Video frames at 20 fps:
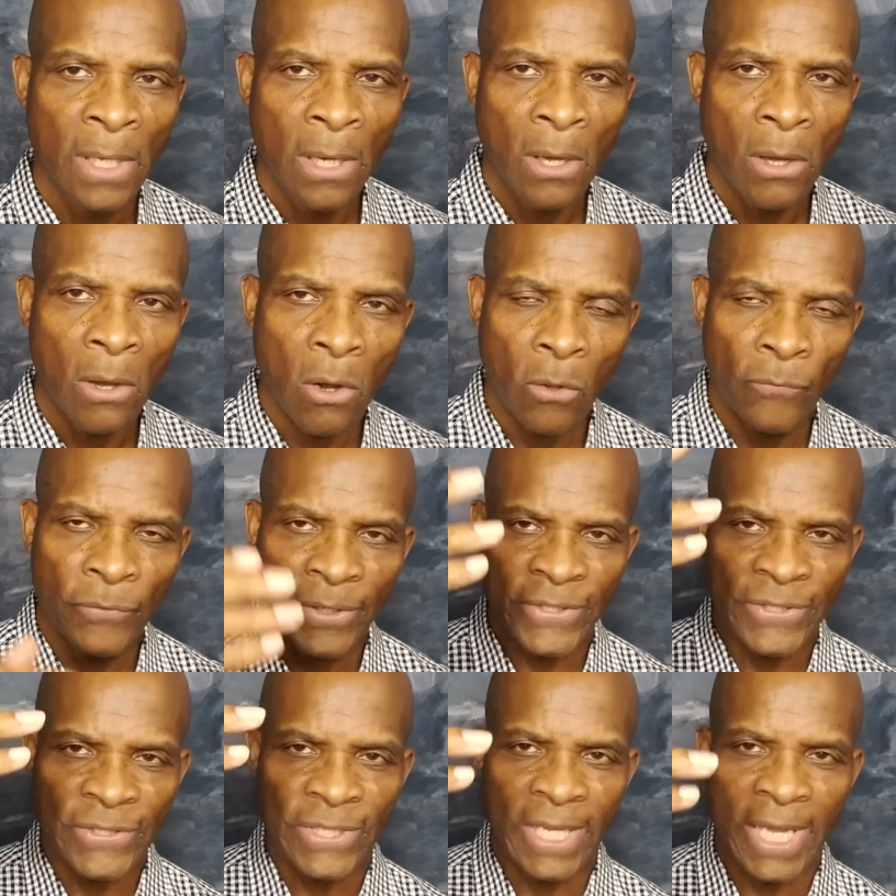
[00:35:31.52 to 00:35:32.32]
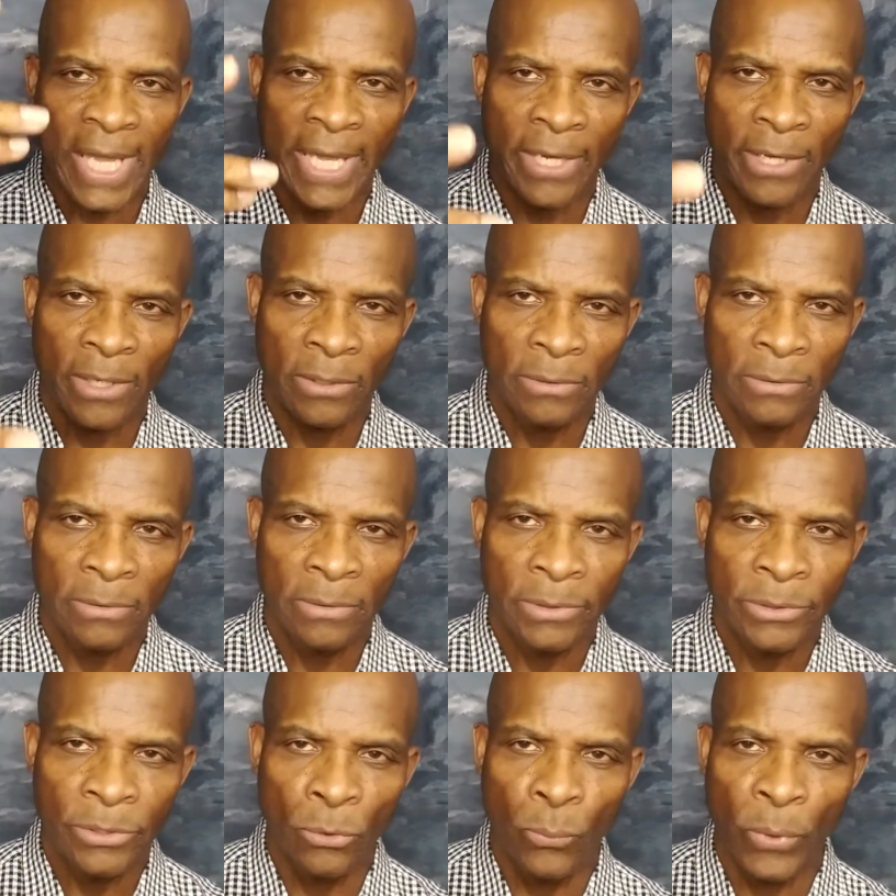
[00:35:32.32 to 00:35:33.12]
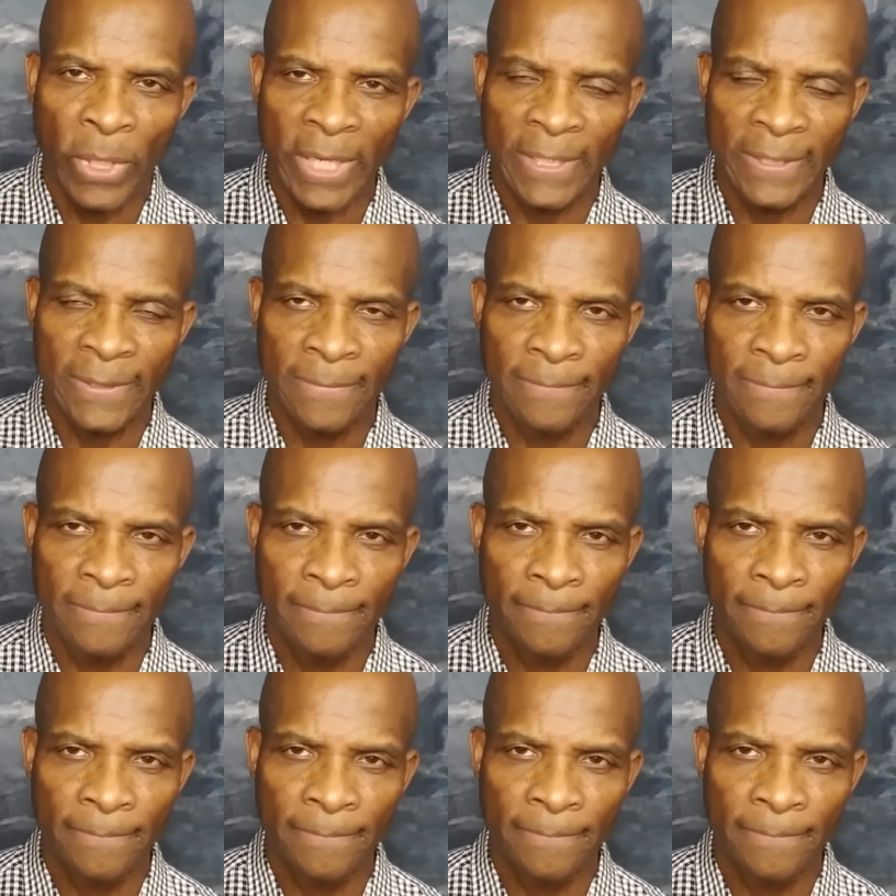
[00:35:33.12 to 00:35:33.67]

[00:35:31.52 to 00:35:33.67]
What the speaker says: On the scale to win.